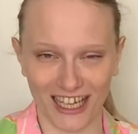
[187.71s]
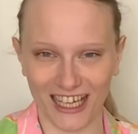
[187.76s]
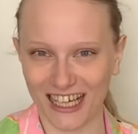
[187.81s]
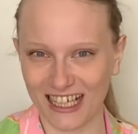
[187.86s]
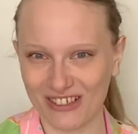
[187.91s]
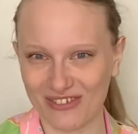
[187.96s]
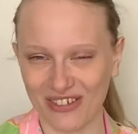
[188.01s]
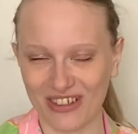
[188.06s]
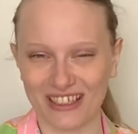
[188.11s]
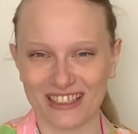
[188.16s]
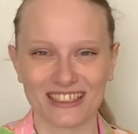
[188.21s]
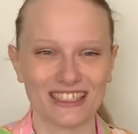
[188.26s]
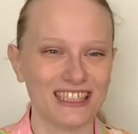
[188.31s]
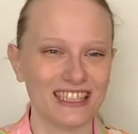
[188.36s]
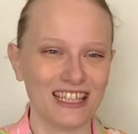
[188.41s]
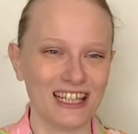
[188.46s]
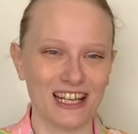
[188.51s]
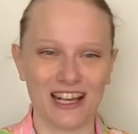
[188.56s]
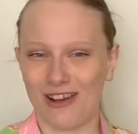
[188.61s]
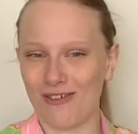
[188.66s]
I mean,
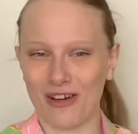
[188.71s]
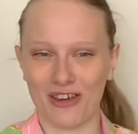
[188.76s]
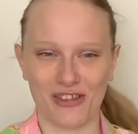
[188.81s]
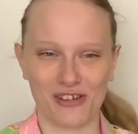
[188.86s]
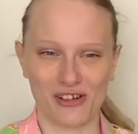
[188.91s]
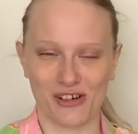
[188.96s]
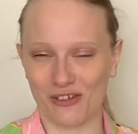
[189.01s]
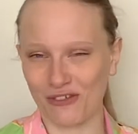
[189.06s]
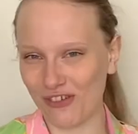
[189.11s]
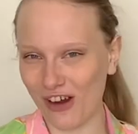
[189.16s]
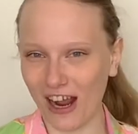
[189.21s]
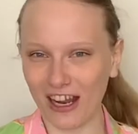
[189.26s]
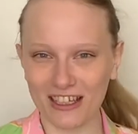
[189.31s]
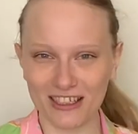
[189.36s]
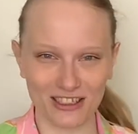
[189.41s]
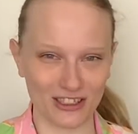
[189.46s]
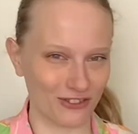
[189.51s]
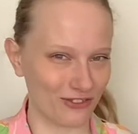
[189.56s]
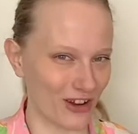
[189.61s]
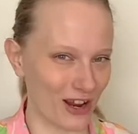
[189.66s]
whether you're a friend
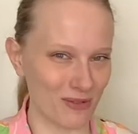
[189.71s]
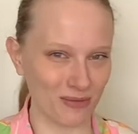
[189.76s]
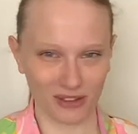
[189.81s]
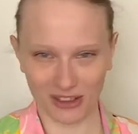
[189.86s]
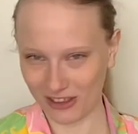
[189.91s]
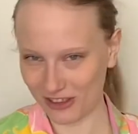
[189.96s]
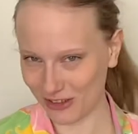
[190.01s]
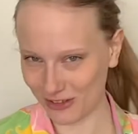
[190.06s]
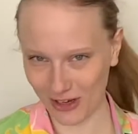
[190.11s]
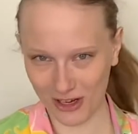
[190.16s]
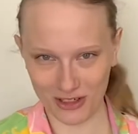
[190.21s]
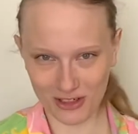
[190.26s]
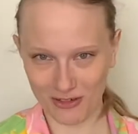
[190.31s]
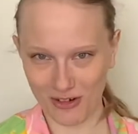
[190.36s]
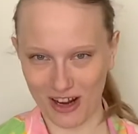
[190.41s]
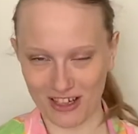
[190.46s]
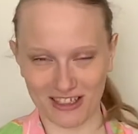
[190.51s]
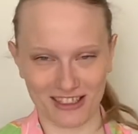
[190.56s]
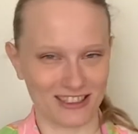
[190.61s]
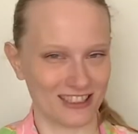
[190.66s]
or family or a stranger
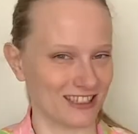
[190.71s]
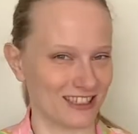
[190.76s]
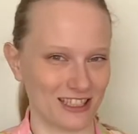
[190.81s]
watching this,